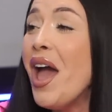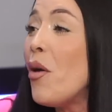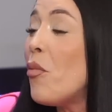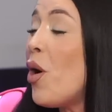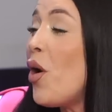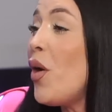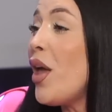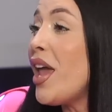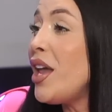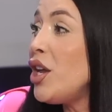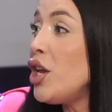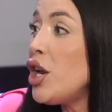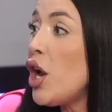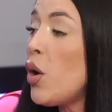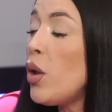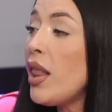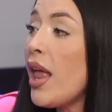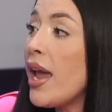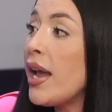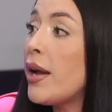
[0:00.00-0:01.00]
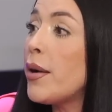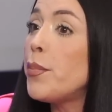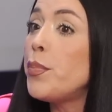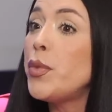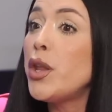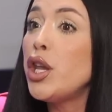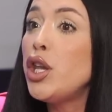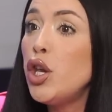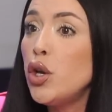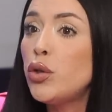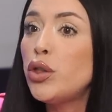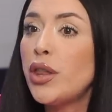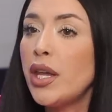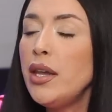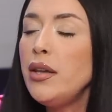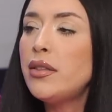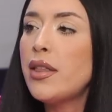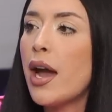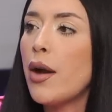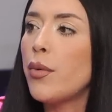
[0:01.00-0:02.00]
well and you know yeah. like you
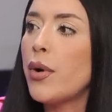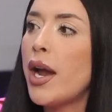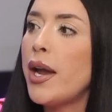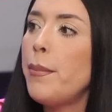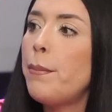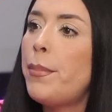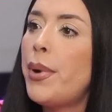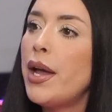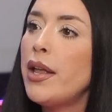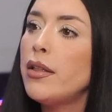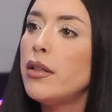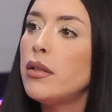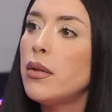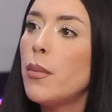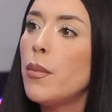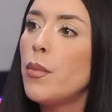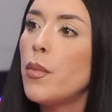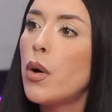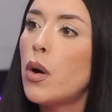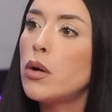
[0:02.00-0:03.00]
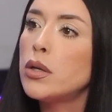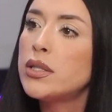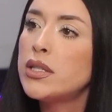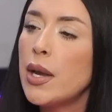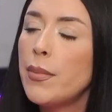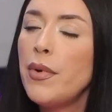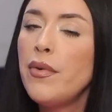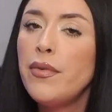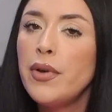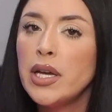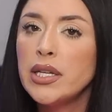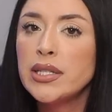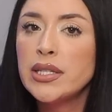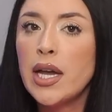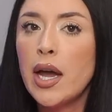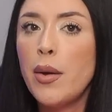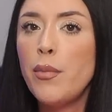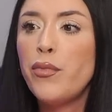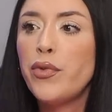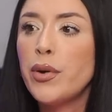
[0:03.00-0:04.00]
think that right but some of us
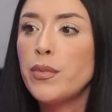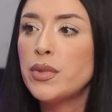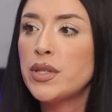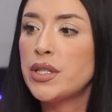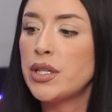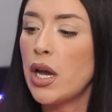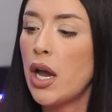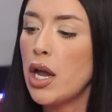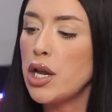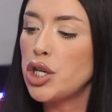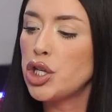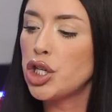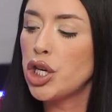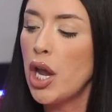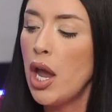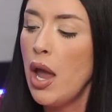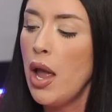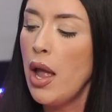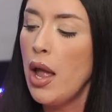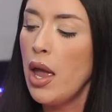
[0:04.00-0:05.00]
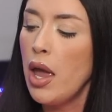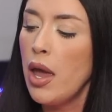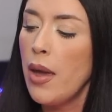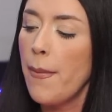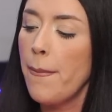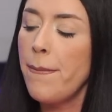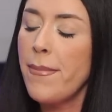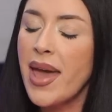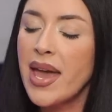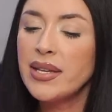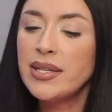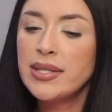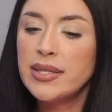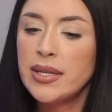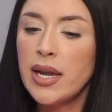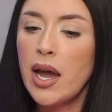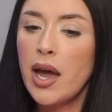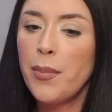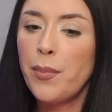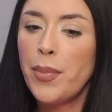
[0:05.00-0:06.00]
come from such
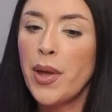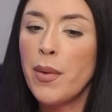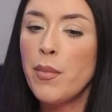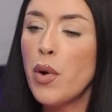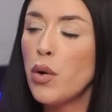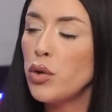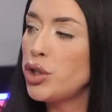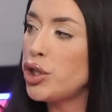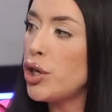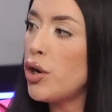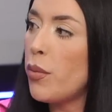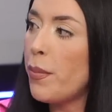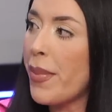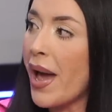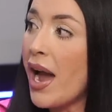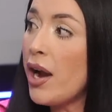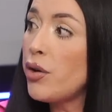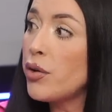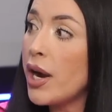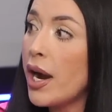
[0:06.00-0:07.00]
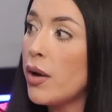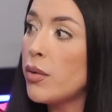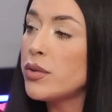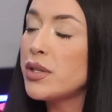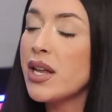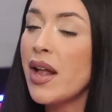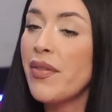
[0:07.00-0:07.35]
messed up emotional yeah. backgrounds